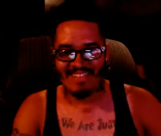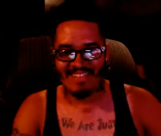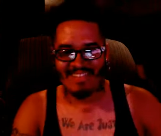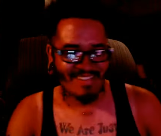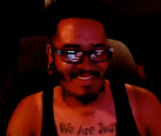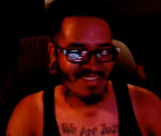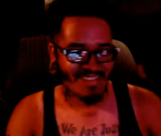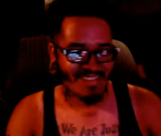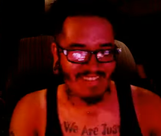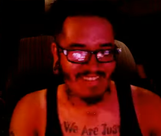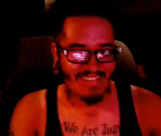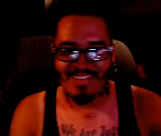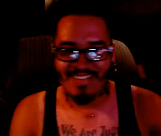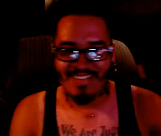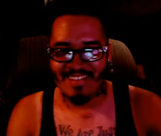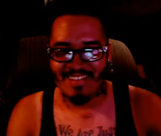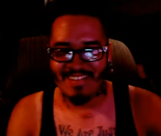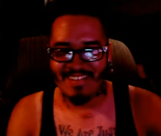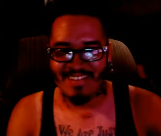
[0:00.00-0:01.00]

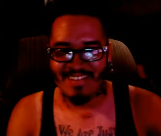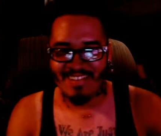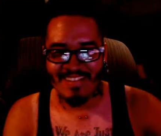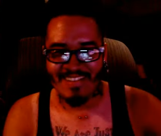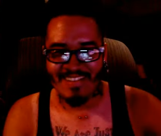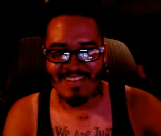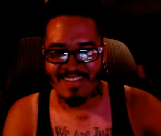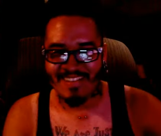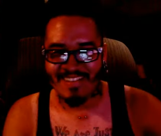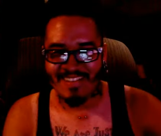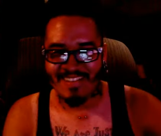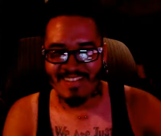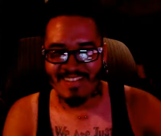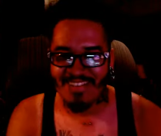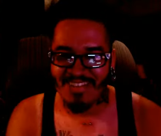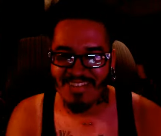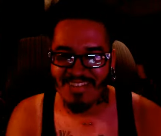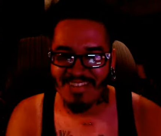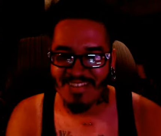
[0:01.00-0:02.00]

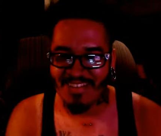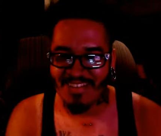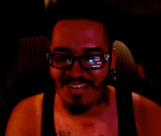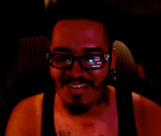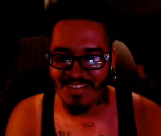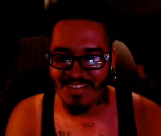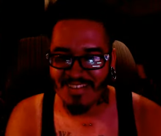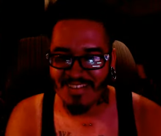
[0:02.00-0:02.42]
(no one is talking)